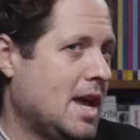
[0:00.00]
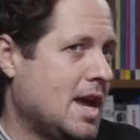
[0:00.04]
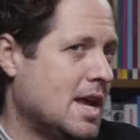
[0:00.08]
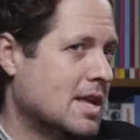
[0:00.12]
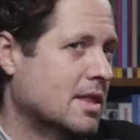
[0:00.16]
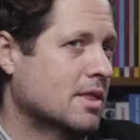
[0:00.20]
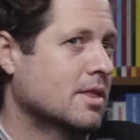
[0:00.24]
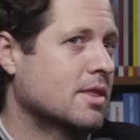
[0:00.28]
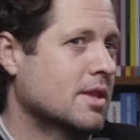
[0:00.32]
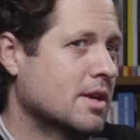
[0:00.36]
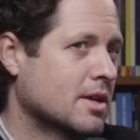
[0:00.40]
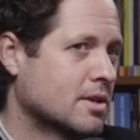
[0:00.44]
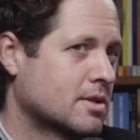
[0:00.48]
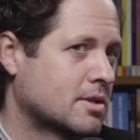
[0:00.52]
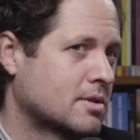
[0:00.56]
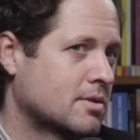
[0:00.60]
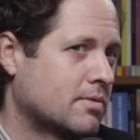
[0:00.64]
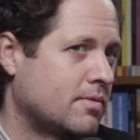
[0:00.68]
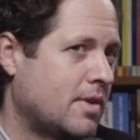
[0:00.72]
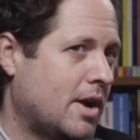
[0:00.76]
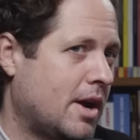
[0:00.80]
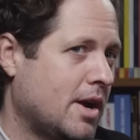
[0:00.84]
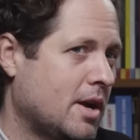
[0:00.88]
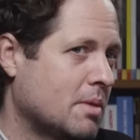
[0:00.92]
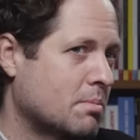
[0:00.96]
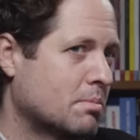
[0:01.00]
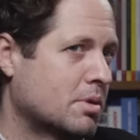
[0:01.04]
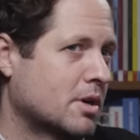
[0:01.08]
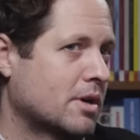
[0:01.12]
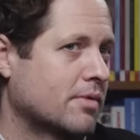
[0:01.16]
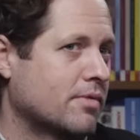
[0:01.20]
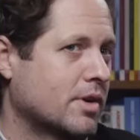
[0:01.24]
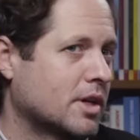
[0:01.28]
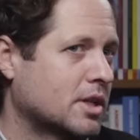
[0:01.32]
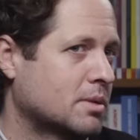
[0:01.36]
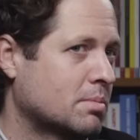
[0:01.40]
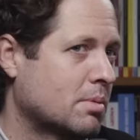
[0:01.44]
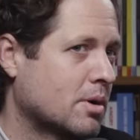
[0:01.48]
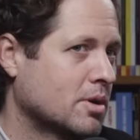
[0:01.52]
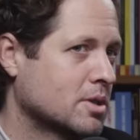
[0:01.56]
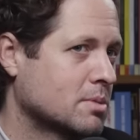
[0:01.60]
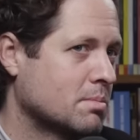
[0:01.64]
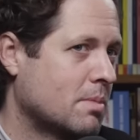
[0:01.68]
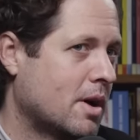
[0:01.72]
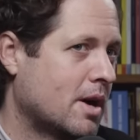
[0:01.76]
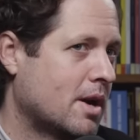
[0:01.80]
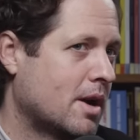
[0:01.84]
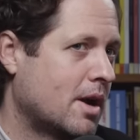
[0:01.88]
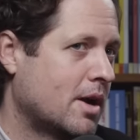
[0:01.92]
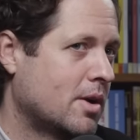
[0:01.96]
in this very imperfect
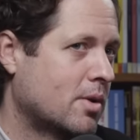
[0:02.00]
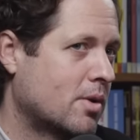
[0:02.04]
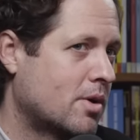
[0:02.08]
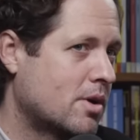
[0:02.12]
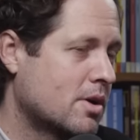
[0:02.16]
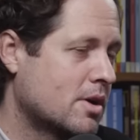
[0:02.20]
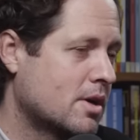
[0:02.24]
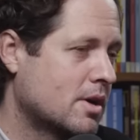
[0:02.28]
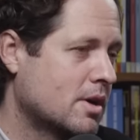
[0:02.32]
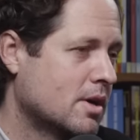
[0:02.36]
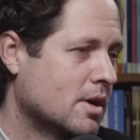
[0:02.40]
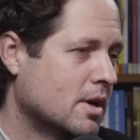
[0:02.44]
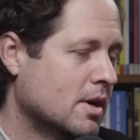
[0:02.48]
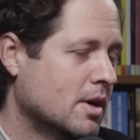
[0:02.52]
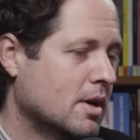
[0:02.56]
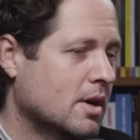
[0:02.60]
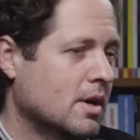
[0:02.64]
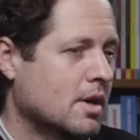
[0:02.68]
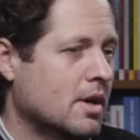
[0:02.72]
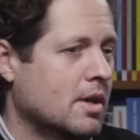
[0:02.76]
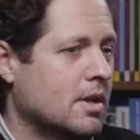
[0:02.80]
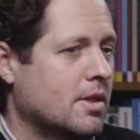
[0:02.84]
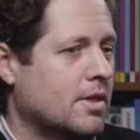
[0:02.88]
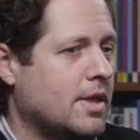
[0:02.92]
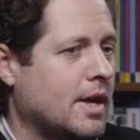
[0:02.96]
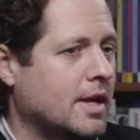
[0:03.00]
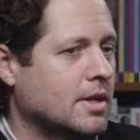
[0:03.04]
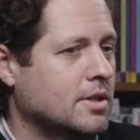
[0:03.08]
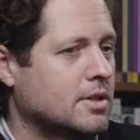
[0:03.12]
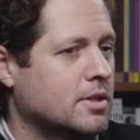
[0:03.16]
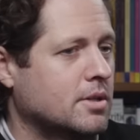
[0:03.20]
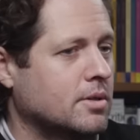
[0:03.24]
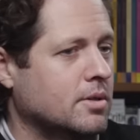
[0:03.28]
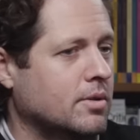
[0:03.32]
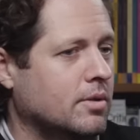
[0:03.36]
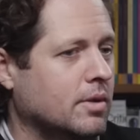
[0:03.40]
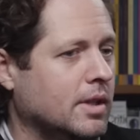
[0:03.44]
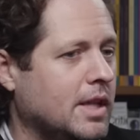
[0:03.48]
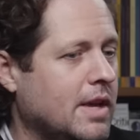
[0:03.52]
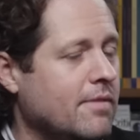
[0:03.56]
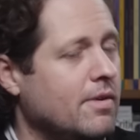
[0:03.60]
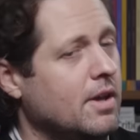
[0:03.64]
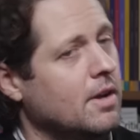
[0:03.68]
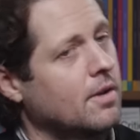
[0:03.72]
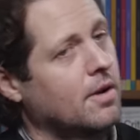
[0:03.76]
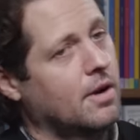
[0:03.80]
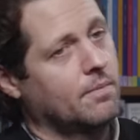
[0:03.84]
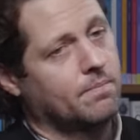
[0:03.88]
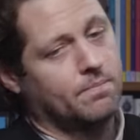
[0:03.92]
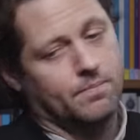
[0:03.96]
post-Maidan order than to leave
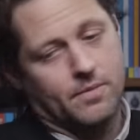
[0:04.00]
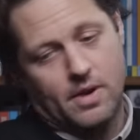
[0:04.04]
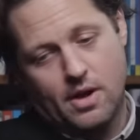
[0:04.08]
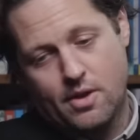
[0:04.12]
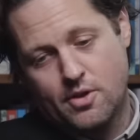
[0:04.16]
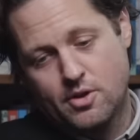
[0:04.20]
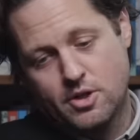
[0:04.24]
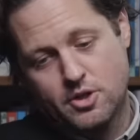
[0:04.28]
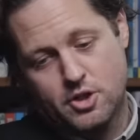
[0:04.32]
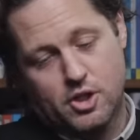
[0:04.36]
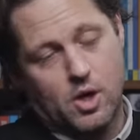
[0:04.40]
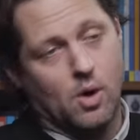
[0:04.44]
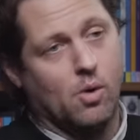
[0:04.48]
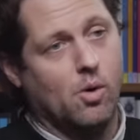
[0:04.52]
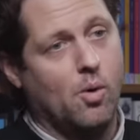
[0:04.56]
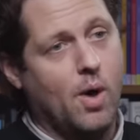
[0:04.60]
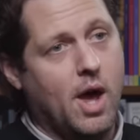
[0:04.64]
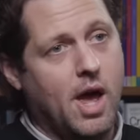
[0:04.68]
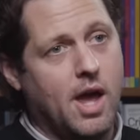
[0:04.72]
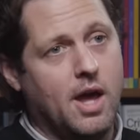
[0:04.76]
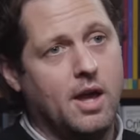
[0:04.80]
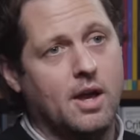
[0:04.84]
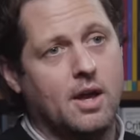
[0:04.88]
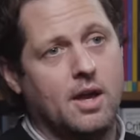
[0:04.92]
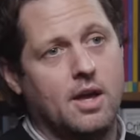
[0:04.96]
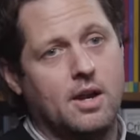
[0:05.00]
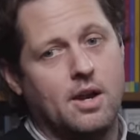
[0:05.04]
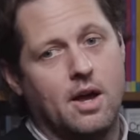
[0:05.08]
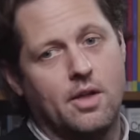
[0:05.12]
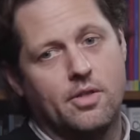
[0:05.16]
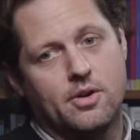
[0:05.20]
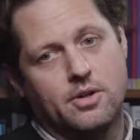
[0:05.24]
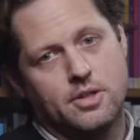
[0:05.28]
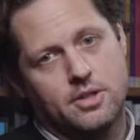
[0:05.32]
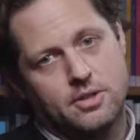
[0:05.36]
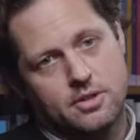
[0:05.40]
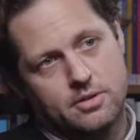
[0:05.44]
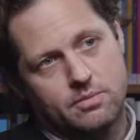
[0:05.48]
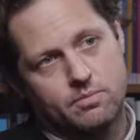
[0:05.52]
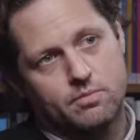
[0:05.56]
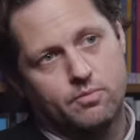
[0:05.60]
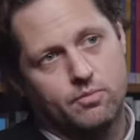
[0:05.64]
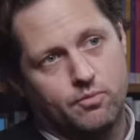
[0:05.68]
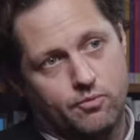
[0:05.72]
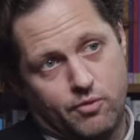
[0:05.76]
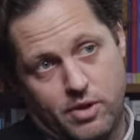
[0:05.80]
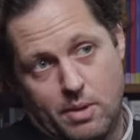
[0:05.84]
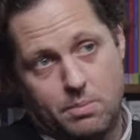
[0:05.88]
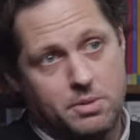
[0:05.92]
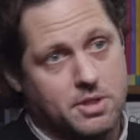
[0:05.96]
it. Others go away and others
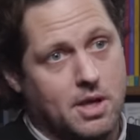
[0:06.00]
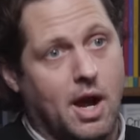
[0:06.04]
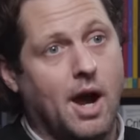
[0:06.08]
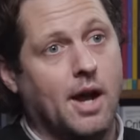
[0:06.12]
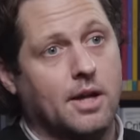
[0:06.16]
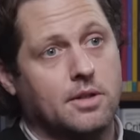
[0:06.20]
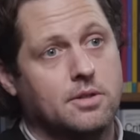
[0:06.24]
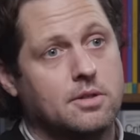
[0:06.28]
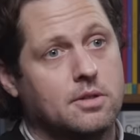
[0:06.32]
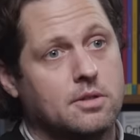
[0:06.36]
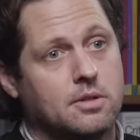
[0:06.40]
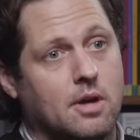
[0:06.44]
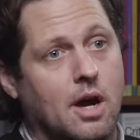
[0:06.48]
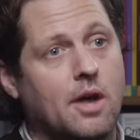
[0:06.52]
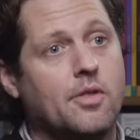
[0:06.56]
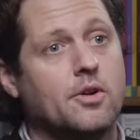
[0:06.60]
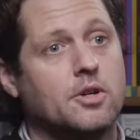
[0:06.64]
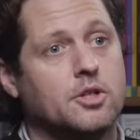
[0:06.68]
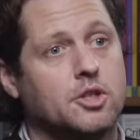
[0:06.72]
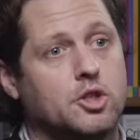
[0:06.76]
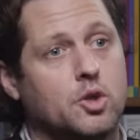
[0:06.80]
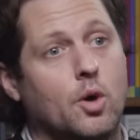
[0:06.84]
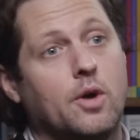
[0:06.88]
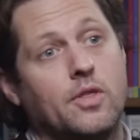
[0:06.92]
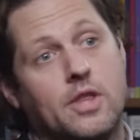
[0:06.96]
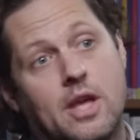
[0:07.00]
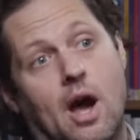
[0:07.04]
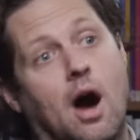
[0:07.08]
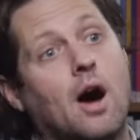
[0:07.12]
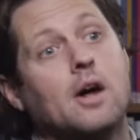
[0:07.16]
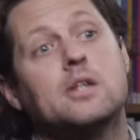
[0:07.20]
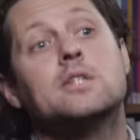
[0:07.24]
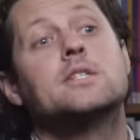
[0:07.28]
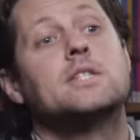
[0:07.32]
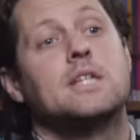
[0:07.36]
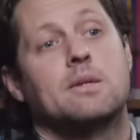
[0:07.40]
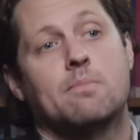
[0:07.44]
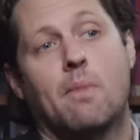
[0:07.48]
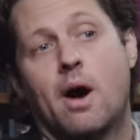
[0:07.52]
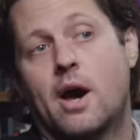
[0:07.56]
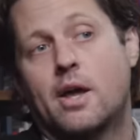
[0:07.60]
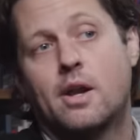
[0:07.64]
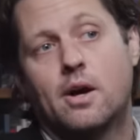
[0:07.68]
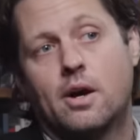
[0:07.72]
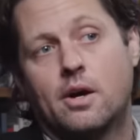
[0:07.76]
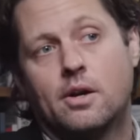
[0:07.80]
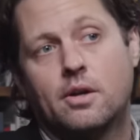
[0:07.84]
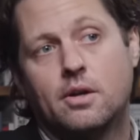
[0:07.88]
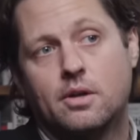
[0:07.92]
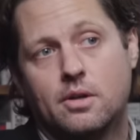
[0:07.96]
flip sides. Others join the
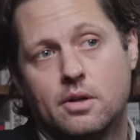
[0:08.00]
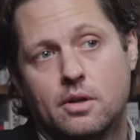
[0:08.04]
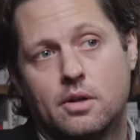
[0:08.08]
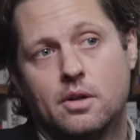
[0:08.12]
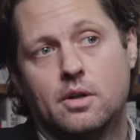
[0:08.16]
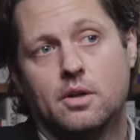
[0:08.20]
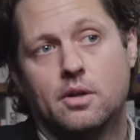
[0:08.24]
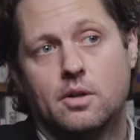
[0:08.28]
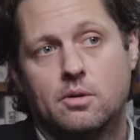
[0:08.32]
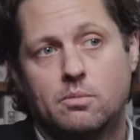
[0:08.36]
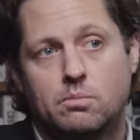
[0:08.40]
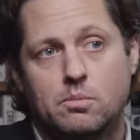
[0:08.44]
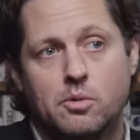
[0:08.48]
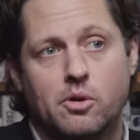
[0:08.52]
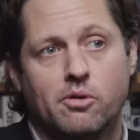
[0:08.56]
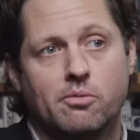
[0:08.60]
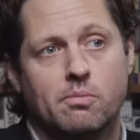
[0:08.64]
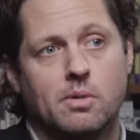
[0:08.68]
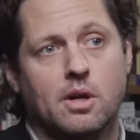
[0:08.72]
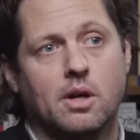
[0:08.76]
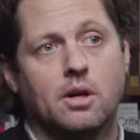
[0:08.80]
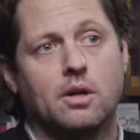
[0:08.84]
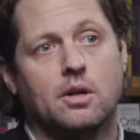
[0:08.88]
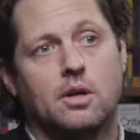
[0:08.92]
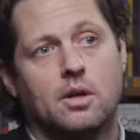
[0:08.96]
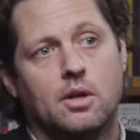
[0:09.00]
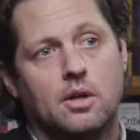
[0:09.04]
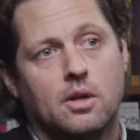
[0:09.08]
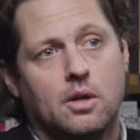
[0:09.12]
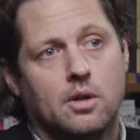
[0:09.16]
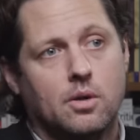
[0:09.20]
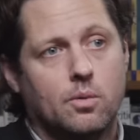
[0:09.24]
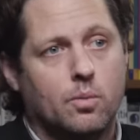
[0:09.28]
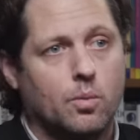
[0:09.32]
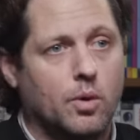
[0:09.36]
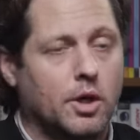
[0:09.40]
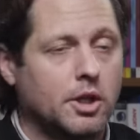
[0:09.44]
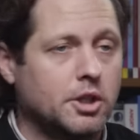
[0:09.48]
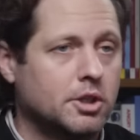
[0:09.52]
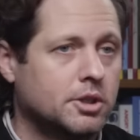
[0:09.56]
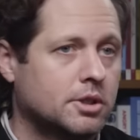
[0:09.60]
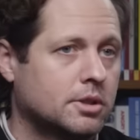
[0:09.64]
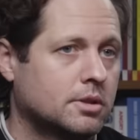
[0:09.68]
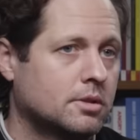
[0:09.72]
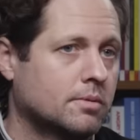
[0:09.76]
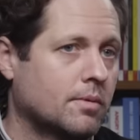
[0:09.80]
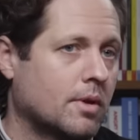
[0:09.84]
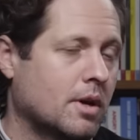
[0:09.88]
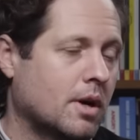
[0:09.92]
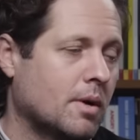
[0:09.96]
anti-Maidan movement, which
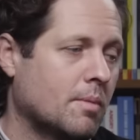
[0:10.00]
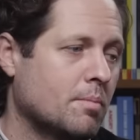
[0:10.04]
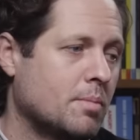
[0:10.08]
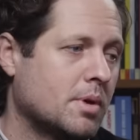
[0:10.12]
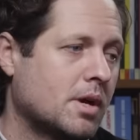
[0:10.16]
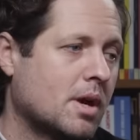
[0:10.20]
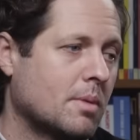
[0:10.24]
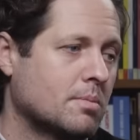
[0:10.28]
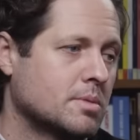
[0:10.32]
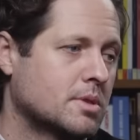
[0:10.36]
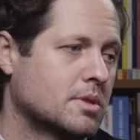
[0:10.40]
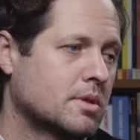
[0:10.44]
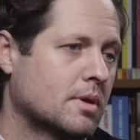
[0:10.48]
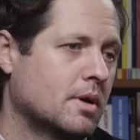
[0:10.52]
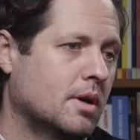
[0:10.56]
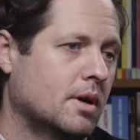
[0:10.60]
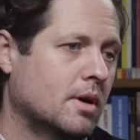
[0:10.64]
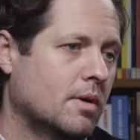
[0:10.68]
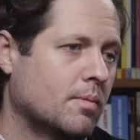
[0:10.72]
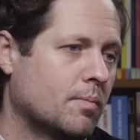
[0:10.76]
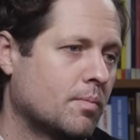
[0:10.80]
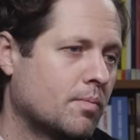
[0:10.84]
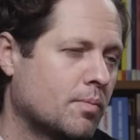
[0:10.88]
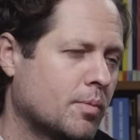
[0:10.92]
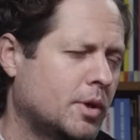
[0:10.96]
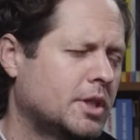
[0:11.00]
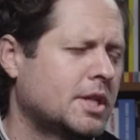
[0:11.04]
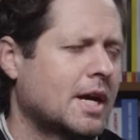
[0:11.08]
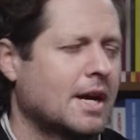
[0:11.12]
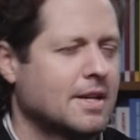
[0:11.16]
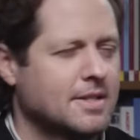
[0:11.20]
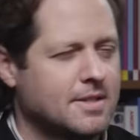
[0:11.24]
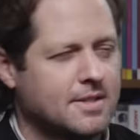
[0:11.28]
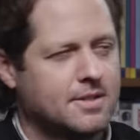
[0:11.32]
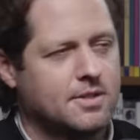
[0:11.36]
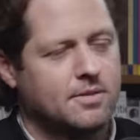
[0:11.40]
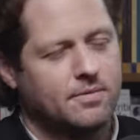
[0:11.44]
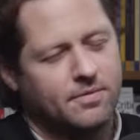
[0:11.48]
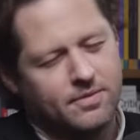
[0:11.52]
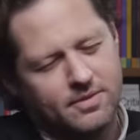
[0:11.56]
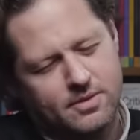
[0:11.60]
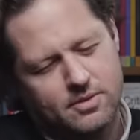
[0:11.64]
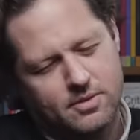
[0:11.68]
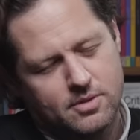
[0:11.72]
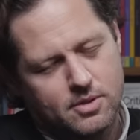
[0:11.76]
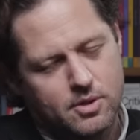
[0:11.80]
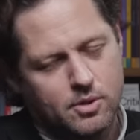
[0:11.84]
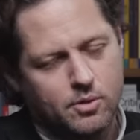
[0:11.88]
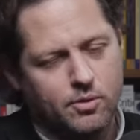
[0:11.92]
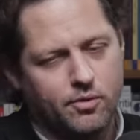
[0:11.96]
um, becomes, uh, which has
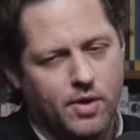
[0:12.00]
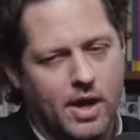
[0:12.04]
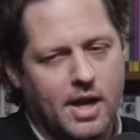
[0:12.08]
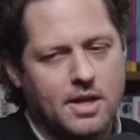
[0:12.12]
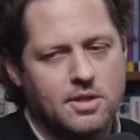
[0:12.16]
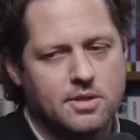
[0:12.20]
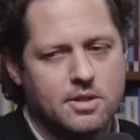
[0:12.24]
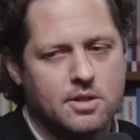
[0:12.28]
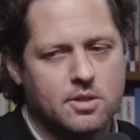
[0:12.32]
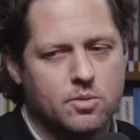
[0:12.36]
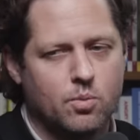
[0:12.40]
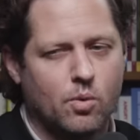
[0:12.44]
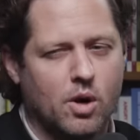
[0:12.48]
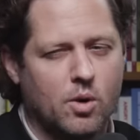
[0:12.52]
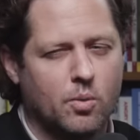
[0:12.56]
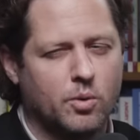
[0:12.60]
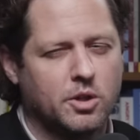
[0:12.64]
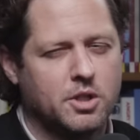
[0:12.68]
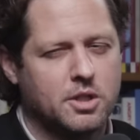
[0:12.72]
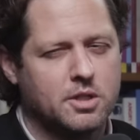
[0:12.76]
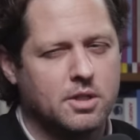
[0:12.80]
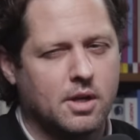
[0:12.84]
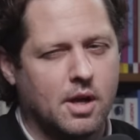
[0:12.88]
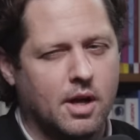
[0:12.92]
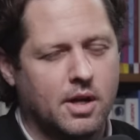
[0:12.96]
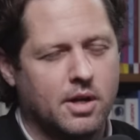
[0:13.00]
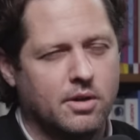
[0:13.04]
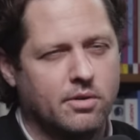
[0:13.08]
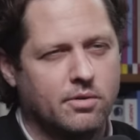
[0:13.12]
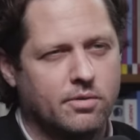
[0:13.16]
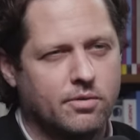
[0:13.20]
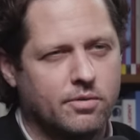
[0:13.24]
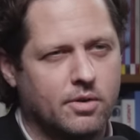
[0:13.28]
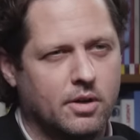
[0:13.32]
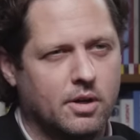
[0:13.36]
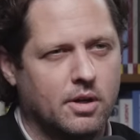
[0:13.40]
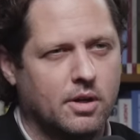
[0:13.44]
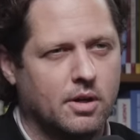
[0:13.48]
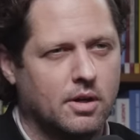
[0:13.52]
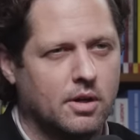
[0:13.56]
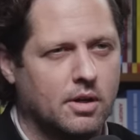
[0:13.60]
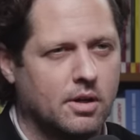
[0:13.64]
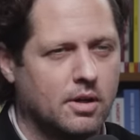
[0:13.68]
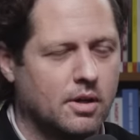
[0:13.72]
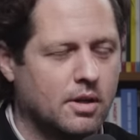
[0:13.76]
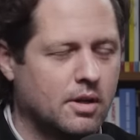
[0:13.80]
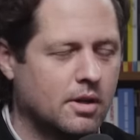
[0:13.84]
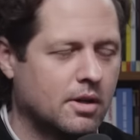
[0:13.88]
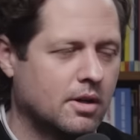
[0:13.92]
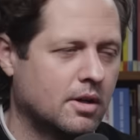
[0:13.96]
two phases. One, which is kind of uh,
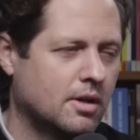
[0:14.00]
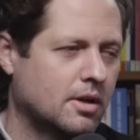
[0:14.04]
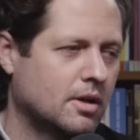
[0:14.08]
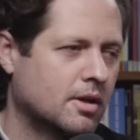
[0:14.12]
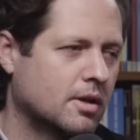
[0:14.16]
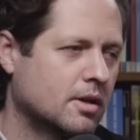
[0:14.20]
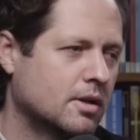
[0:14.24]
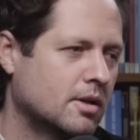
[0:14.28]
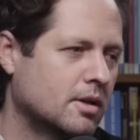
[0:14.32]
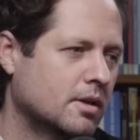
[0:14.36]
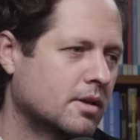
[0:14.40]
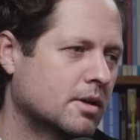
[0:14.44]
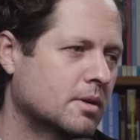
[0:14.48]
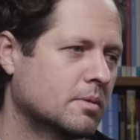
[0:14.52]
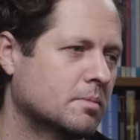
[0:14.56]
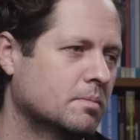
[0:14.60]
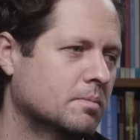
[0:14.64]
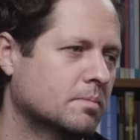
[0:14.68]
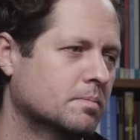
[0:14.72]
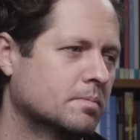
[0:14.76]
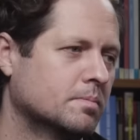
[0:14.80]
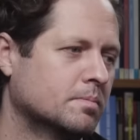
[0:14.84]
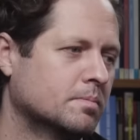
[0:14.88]
uh, um,